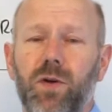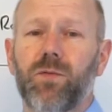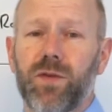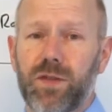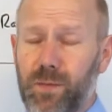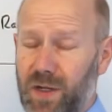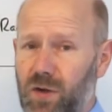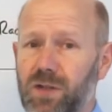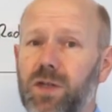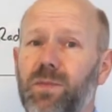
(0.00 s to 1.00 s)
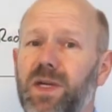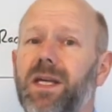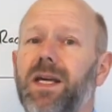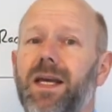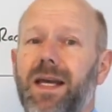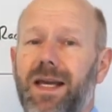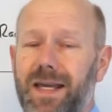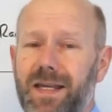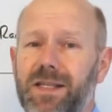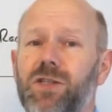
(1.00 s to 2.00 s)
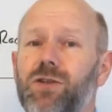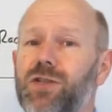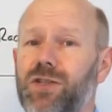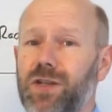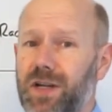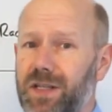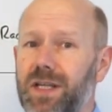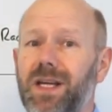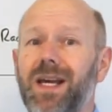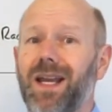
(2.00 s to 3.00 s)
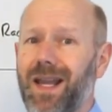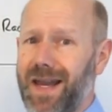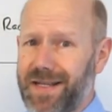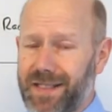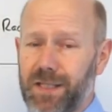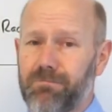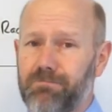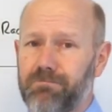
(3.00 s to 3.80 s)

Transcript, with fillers: work with spectroscopy is to study light.